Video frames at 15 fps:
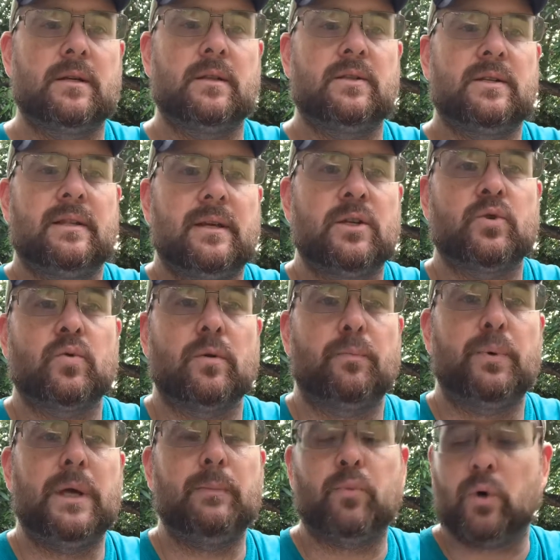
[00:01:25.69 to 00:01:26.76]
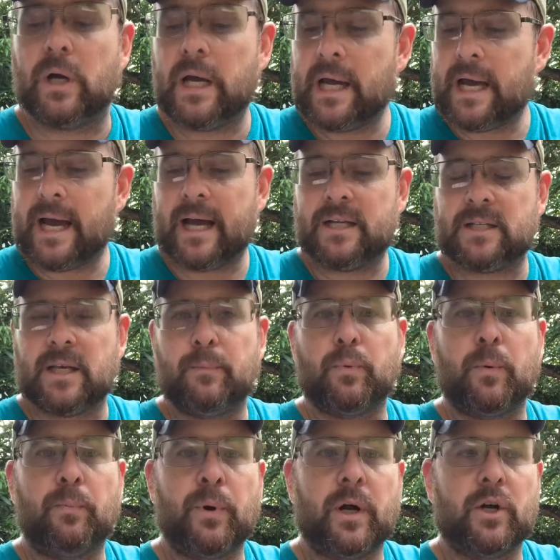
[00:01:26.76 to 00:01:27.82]
to the Israel people as they
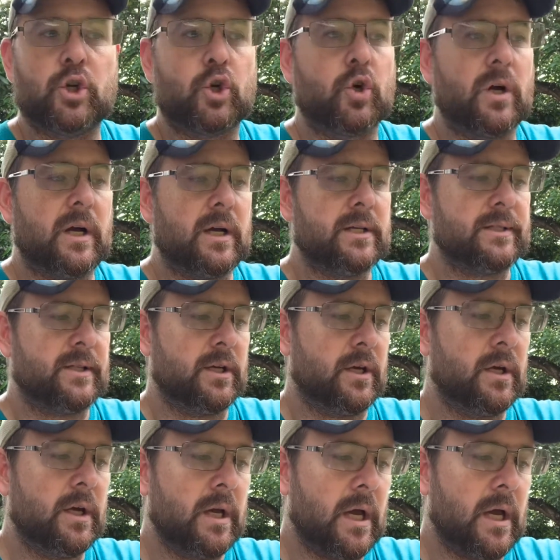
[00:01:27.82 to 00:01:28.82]
prepare to cross the